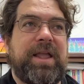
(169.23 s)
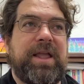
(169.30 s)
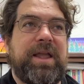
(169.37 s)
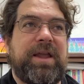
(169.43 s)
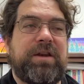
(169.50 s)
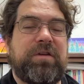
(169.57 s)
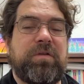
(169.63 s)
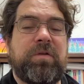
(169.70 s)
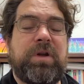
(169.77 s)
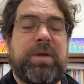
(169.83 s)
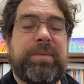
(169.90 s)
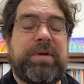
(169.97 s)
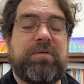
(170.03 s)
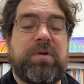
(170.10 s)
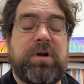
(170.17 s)
And don't get
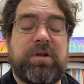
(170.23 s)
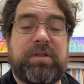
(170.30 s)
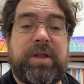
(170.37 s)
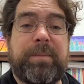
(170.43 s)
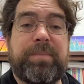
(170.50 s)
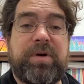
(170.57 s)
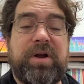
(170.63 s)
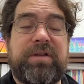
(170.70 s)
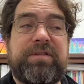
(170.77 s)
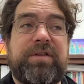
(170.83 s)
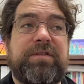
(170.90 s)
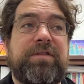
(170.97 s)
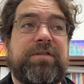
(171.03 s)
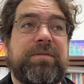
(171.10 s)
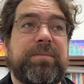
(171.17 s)
me wrong, that
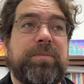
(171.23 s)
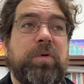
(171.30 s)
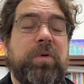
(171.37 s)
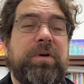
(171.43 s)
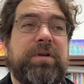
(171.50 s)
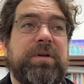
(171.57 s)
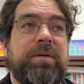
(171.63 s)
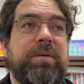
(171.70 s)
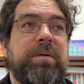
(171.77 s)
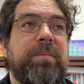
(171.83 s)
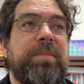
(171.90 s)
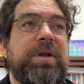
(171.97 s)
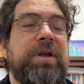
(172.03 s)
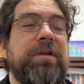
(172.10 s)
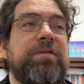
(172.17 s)
process is important
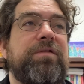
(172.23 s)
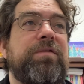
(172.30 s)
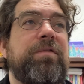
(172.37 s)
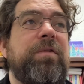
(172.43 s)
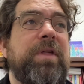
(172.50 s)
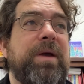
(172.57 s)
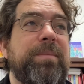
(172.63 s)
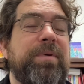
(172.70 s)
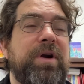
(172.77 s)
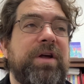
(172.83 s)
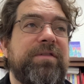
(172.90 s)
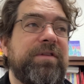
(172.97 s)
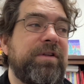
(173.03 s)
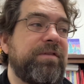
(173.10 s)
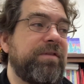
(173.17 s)
because through that
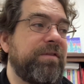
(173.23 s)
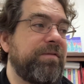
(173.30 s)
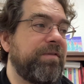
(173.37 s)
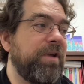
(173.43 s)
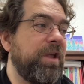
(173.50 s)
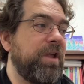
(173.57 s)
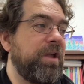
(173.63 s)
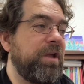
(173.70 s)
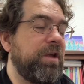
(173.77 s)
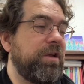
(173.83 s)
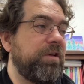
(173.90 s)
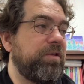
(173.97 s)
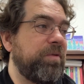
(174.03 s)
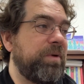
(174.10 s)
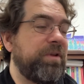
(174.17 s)
process of
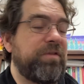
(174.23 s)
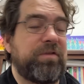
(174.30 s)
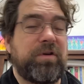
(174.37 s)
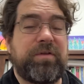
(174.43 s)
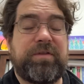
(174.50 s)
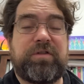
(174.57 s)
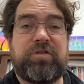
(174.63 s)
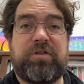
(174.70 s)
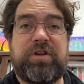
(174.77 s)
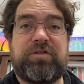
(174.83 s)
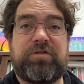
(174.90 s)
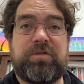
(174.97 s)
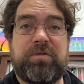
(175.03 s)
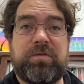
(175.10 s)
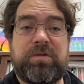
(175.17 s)
doing sort of a
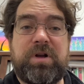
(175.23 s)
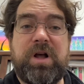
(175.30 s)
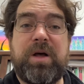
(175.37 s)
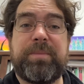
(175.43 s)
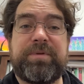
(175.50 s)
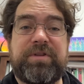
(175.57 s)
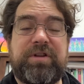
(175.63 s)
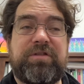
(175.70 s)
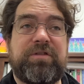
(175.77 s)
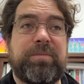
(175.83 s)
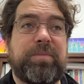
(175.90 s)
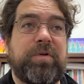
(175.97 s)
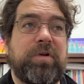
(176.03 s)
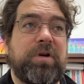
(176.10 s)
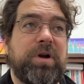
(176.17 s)
traditional composition
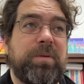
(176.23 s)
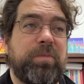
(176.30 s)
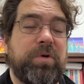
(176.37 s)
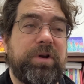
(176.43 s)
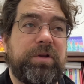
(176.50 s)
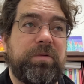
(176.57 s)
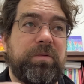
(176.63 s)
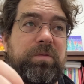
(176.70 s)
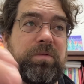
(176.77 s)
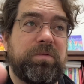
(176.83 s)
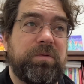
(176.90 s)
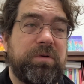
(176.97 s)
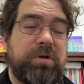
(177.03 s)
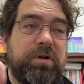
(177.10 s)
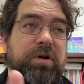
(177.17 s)
program where you
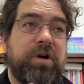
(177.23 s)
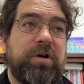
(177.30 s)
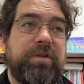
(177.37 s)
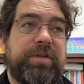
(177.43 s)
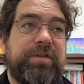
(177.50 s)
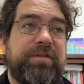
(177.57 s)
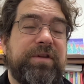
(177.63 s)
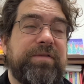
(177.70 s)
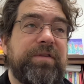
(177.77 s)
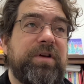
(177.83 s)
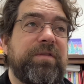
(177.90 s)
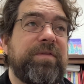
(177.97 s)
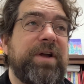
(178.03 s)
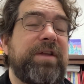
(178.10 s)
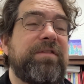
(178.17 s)
learn all these different
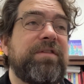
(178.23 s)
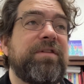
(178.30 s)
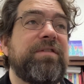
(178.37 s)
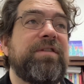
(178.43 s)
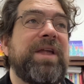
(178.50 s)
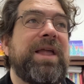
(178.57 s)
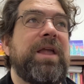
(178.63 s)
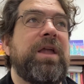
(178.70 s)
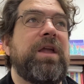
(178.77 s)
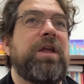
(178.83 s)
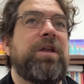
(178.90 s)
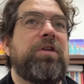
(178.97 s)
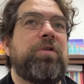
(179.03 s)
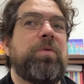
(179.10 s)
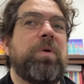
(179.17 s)
devices,
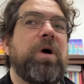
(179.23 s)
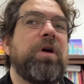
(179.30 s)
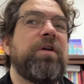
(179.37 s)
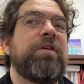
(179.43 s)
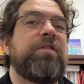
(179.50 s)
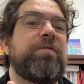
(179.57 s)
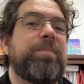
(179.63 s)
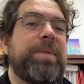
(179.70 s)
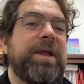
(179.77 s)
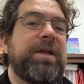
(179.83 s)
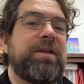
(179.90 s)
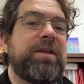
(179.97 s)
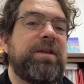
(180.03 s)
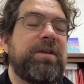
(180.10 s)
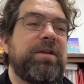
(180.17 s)
you are
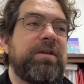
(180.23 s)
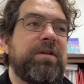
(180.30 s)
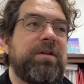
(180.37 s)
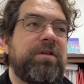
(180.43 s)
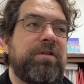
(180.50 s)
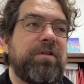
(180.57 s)
expanding your